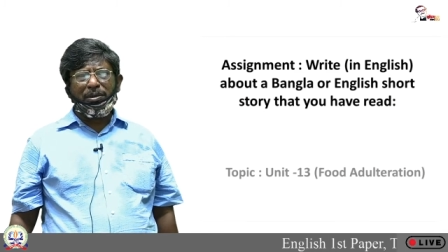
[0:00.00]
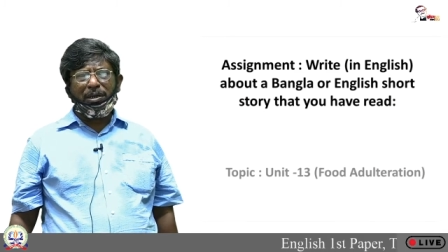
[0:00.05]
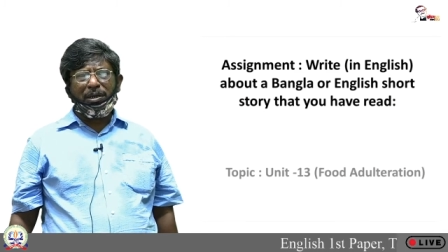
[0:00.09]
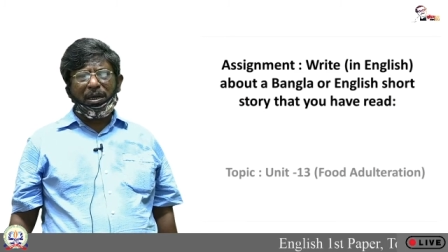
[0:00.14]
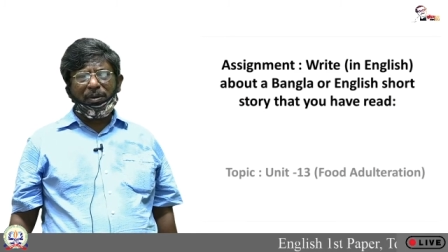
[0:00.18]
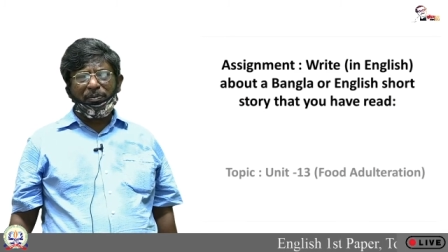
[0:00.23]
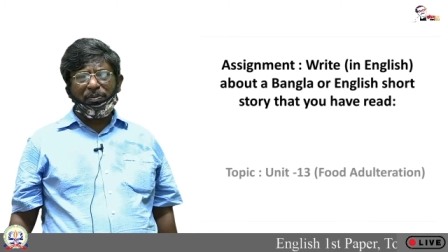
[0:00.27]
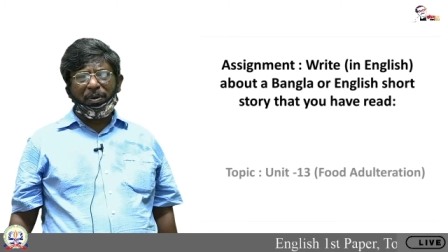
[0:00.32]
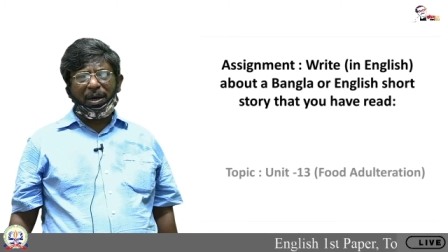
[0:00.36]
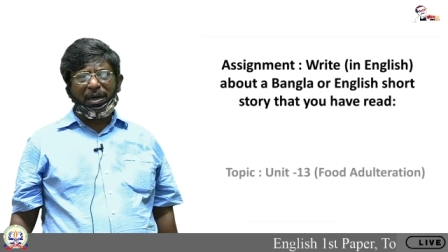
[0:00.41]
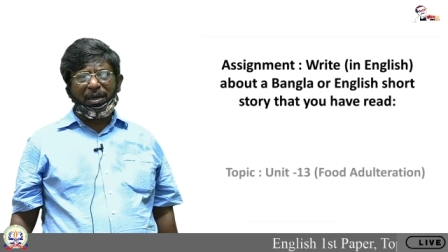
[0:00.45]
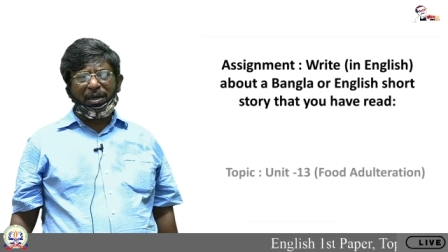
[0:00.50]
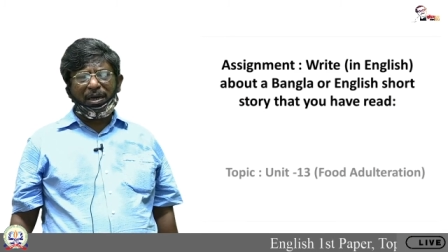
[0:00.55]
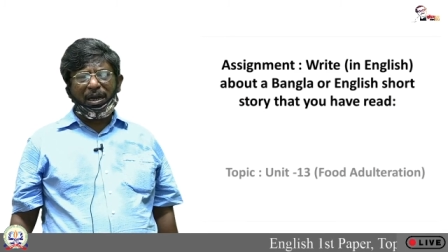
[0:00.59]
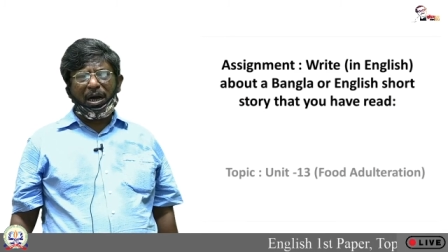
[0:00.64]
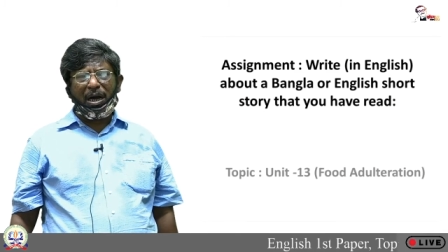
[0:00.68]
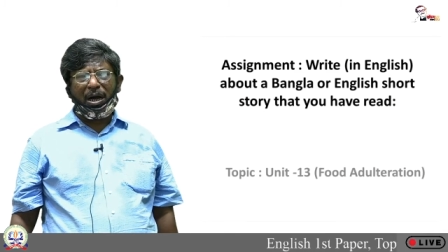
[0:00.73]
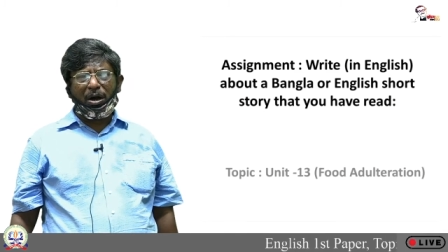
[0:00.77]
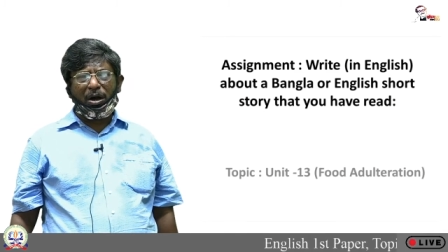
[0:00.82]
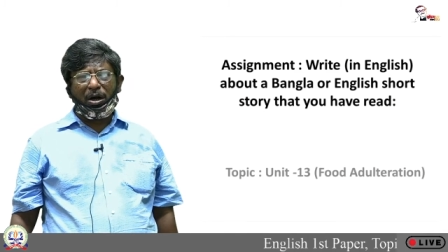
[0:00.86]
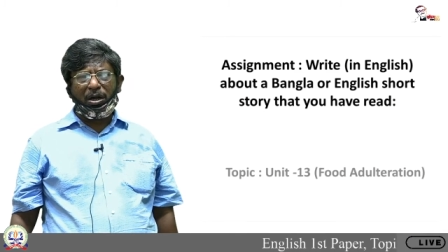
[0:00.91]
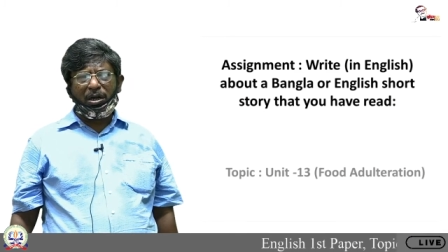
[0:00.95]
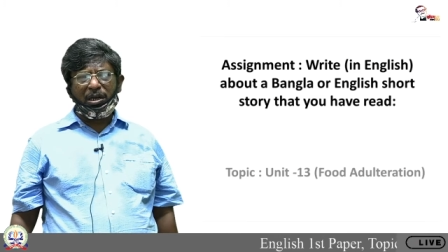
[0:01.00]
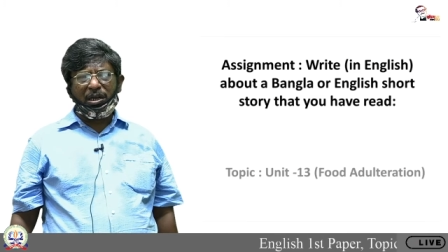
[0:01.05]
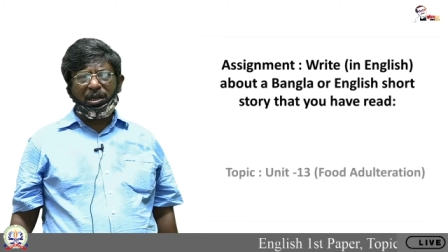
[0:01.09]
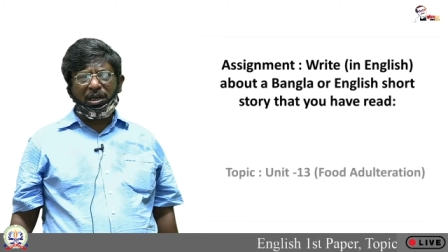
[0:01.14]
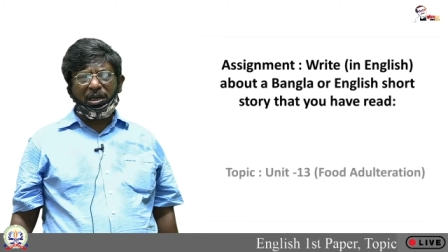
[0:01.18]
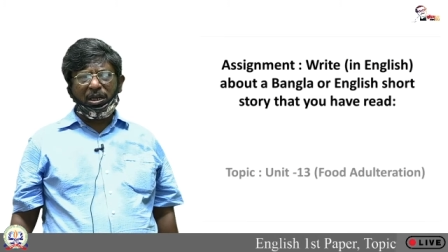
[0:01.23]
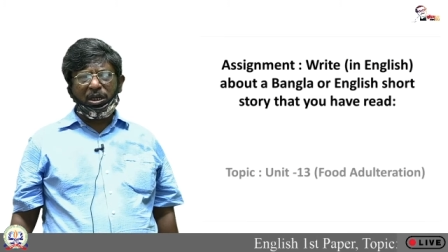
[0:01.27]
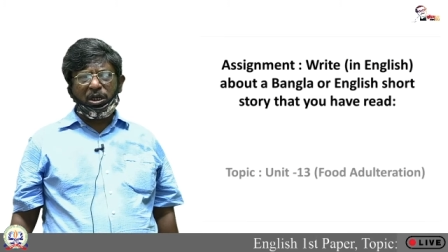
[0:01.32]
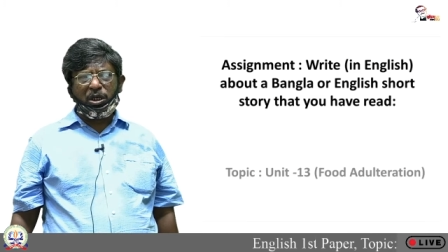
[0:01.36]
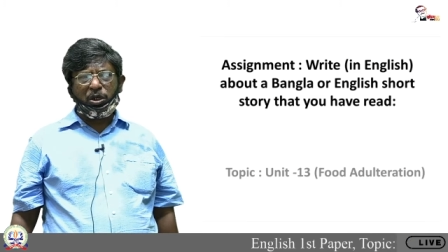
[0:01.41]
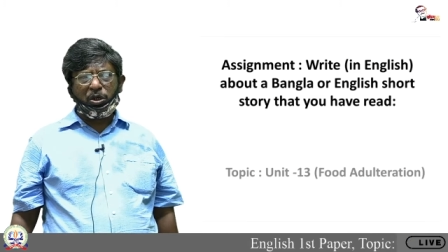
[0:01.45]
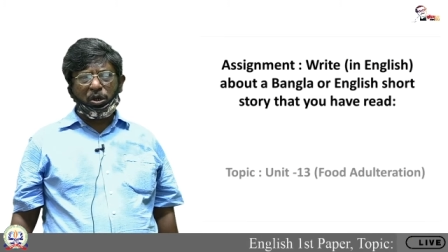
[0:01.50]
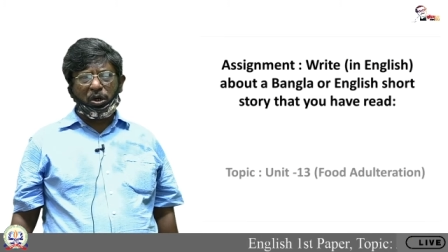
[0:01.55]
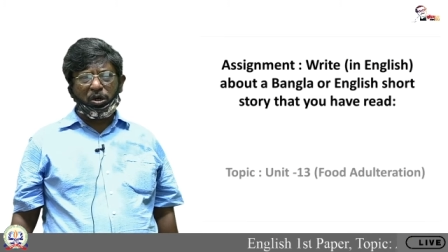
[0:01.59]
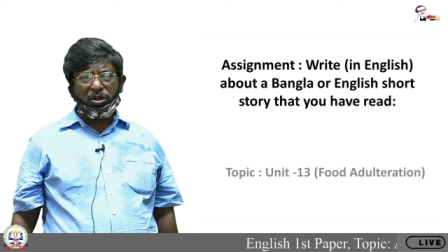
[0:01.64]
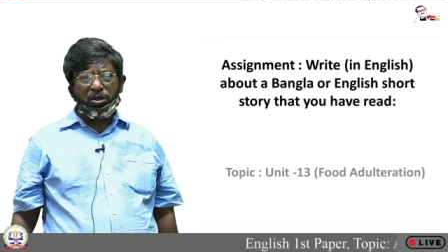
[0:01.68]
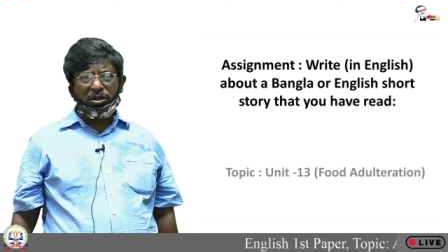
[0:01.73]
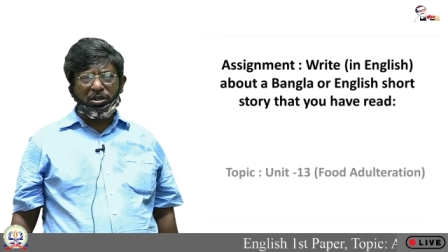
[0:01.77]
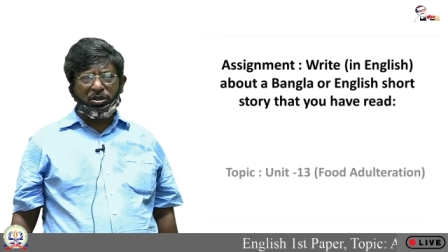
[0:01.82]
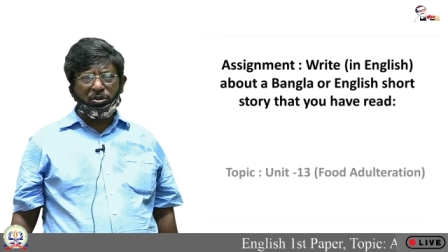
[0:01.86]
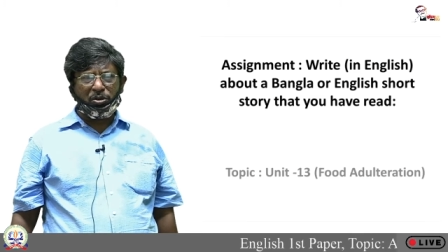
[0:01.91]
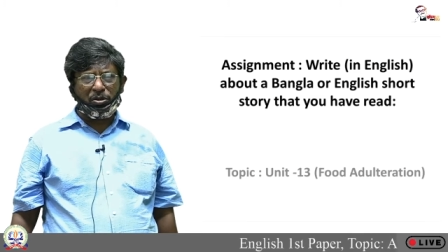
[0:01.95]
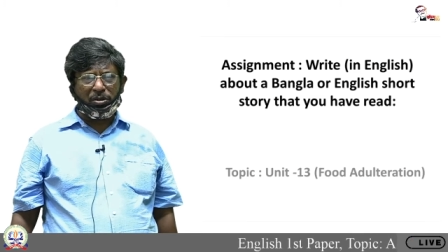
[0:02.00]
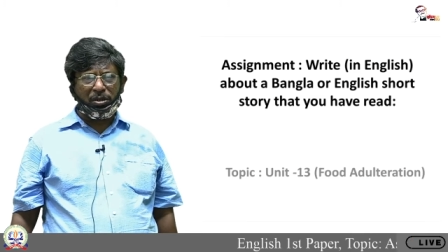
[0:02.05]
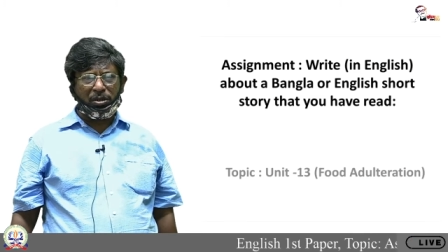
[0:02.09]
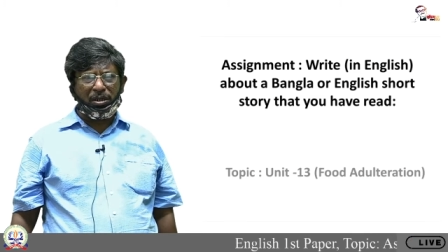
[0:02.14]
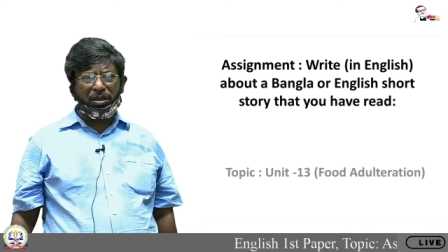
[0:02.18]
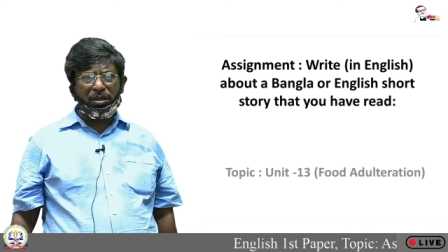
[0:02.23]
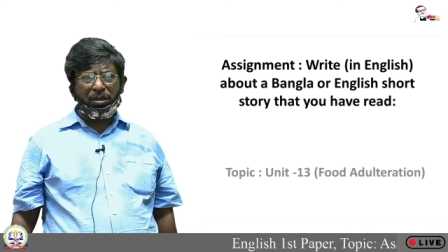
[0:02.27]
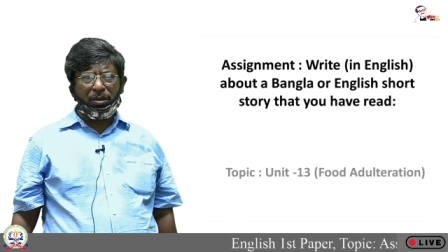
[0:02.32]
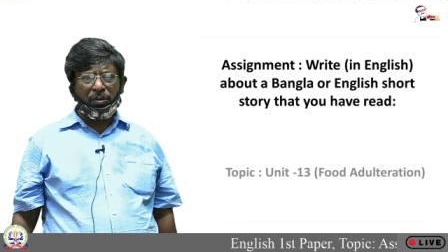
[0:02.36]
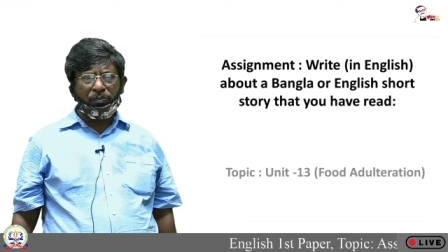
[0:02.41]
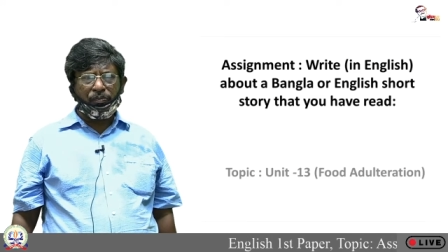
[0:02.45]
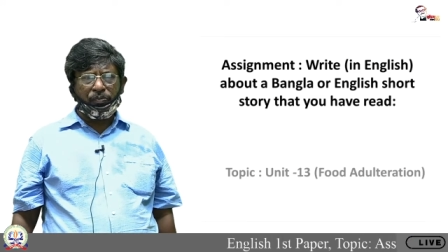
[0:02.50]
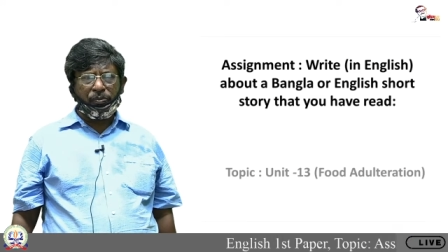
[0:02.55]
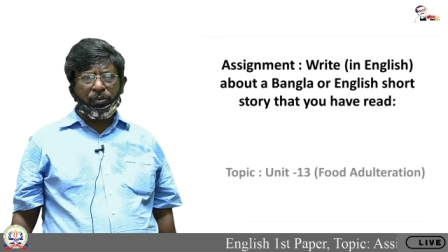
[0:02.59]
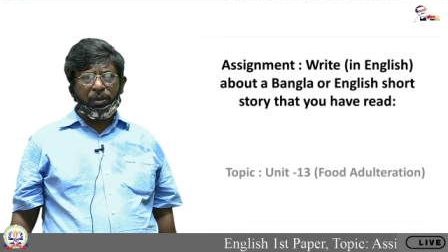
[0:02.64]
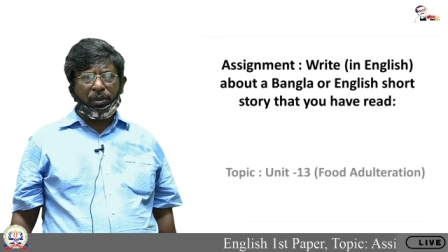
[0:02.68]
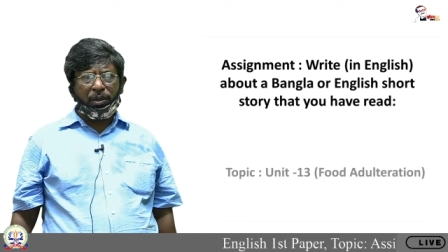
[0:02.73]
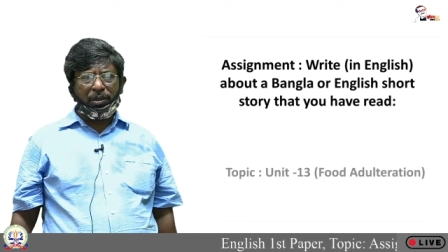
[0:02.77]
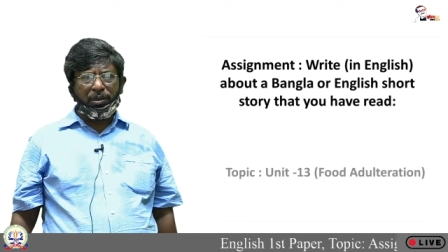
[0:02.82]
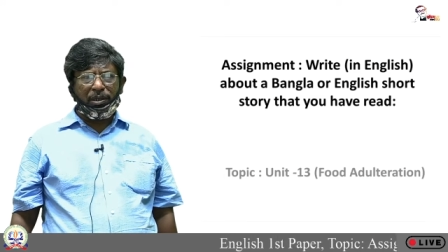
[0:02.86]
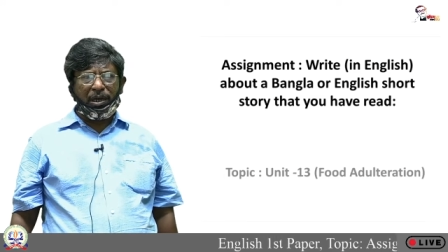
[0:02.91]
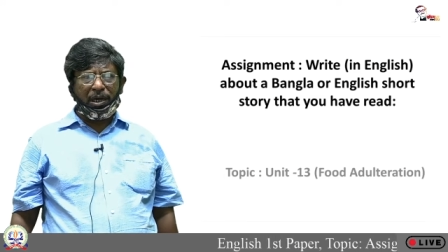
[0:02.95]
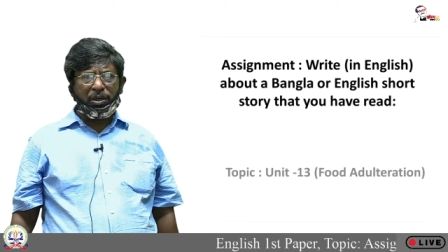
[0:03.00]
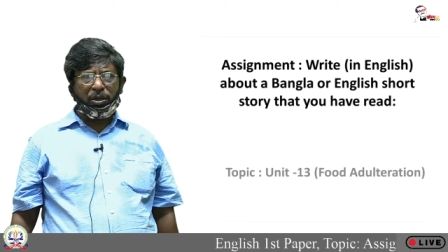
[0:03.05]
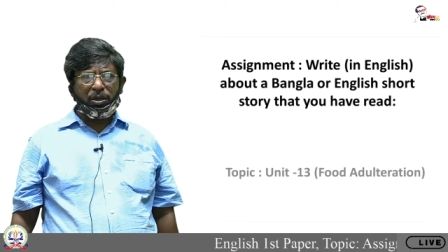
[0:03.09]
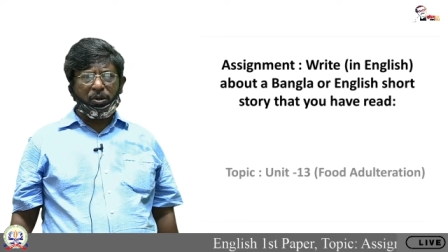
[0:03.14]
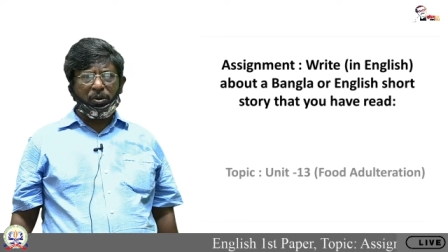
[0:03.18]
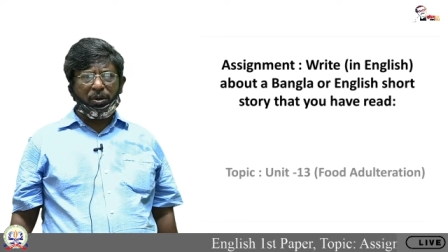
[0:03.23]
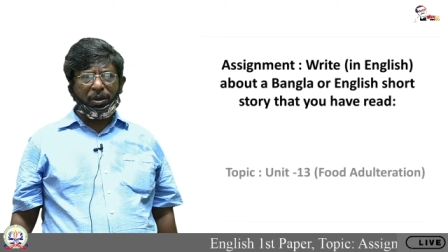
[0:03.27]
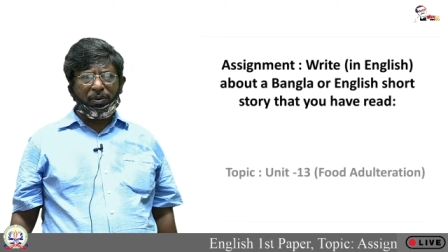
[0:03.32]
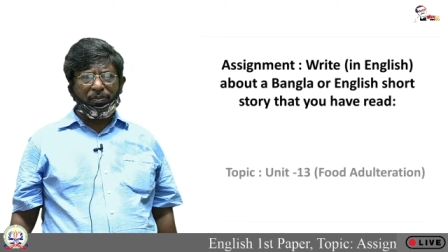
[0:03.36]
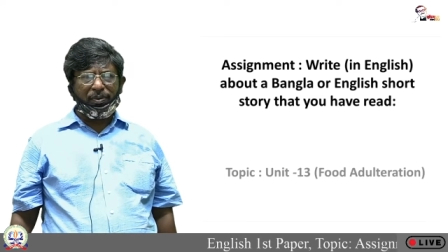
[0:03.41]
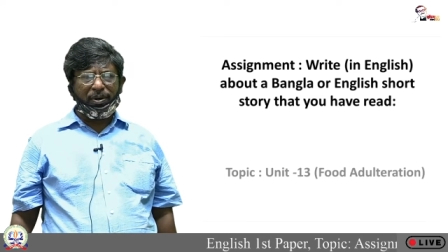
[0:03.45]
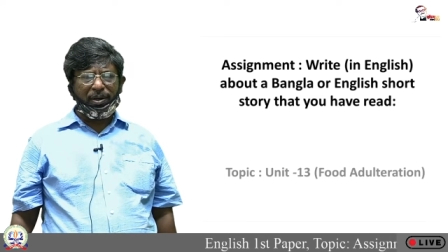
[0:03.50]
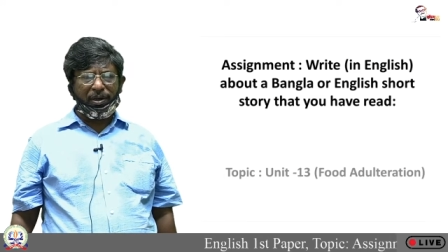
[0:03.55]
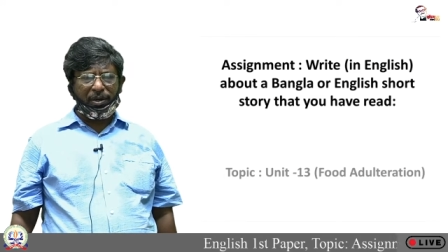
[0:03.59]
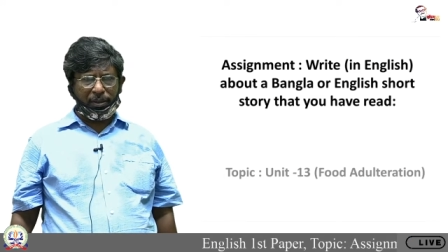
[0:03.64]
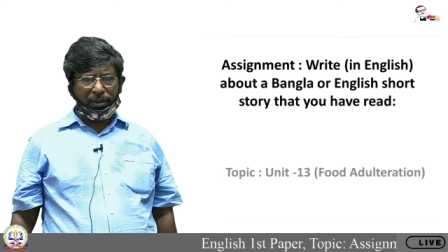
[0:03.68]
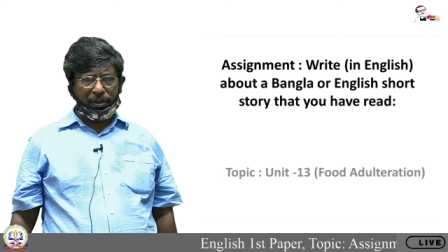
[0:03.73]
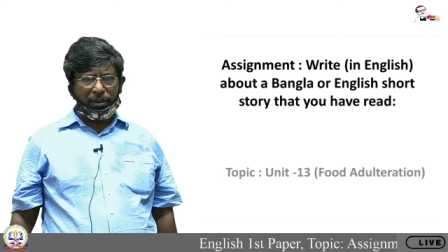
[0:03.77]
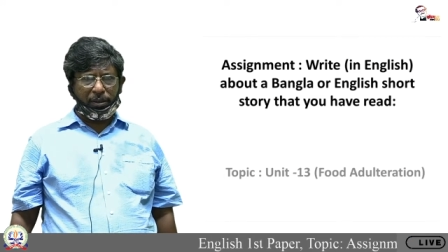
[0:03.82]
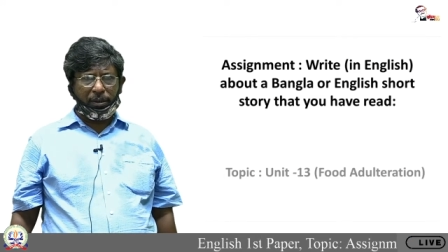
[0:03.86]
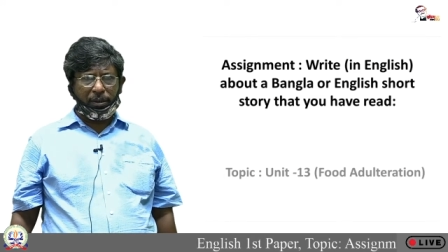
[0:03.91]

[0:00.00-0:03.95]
a Bangla or English short story that you have read.